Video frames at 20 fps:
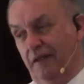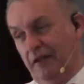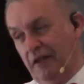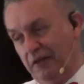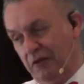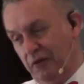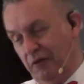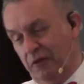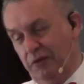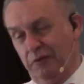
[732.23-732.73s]

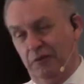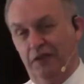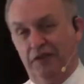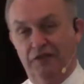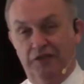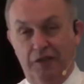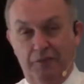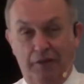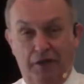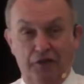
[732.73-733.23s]
Then I go and
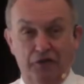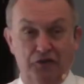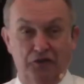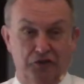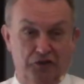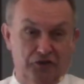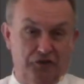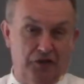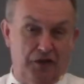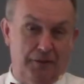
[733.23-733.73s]
read some
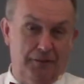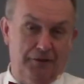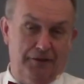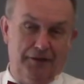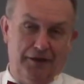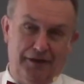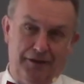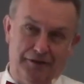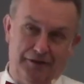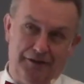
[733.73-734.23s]
other good
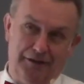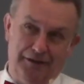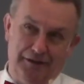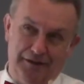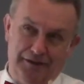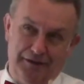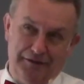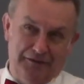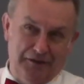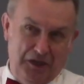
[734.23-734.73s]

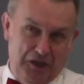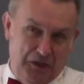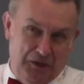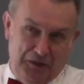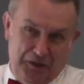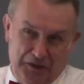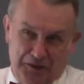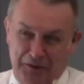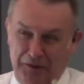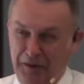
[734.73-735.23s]
commentary, and they
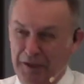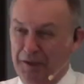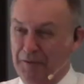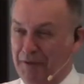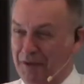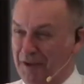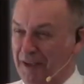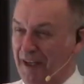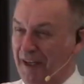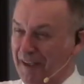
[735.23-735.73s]
don't
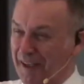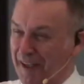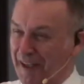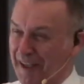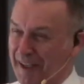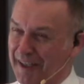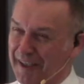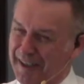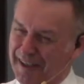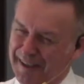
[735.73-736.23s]
agree with that
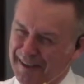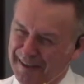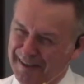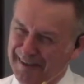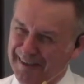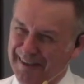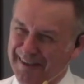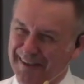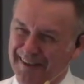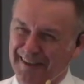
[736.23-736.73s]
guy.
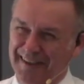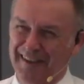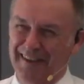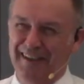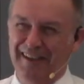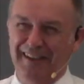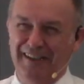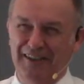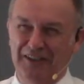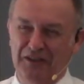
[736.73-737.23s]

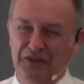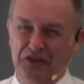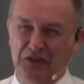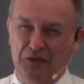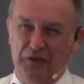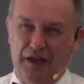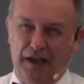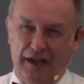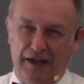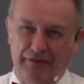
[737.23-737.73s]

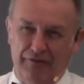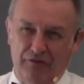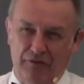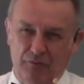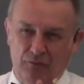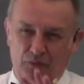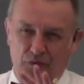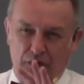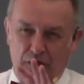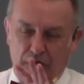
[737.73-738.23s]
So
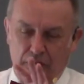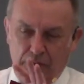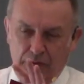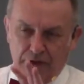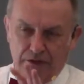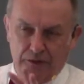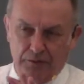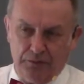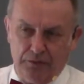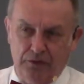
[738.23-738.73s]
I've
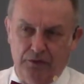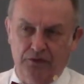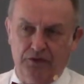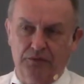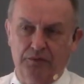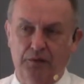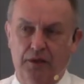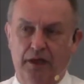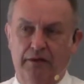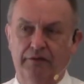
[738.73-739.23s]
always
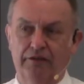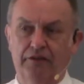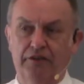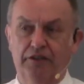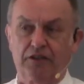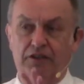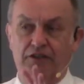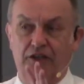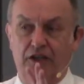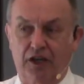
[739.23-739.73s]
approached
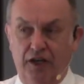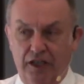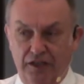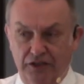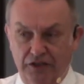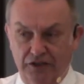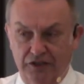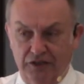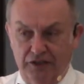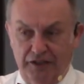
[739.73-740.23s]
prophecy
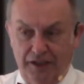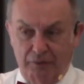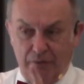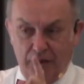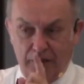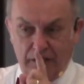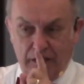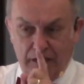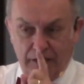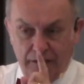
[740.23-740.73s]
cautiously. I
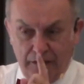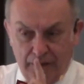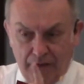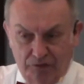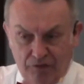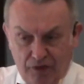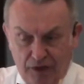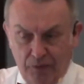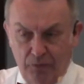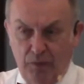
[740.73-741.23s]
want to
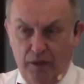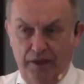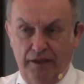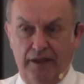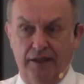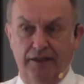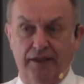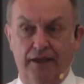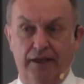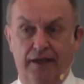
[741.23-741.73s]
identify
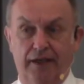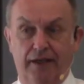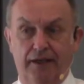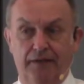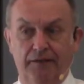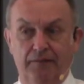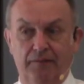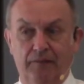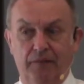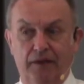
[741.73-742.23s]
what I
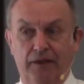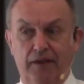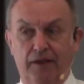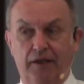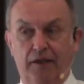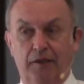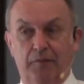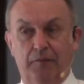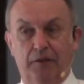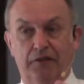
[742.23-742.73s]
can,
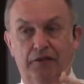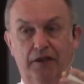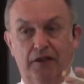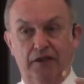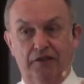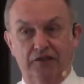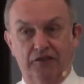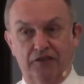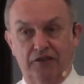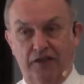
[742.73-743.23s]
but
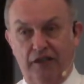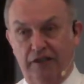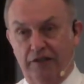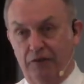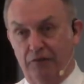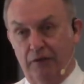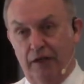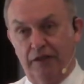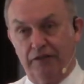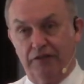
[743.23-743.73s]
then I'll just
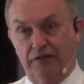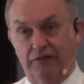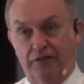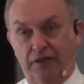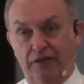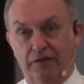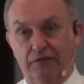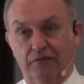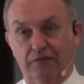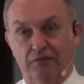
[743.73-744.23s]
let the rest
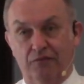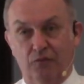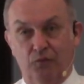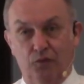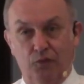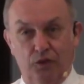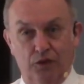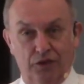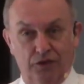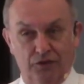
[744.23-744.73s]
of it
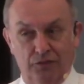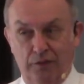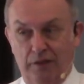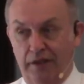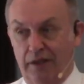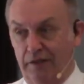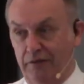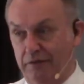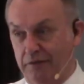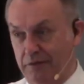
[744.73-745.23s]
work its
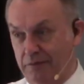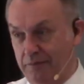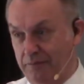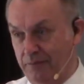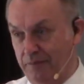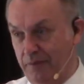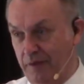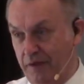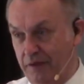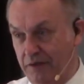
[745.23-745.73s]
way out.
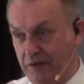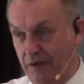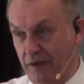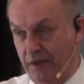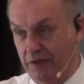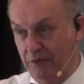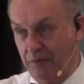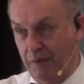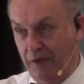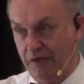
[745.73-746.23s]

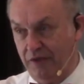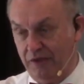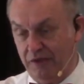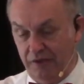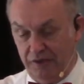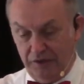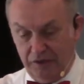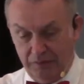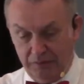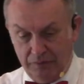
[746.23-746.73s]
That's
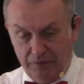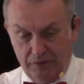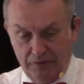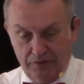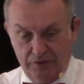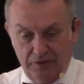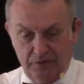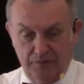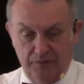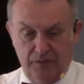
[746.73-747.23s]
basically the
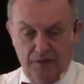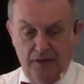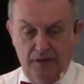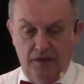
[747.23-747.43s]
approach.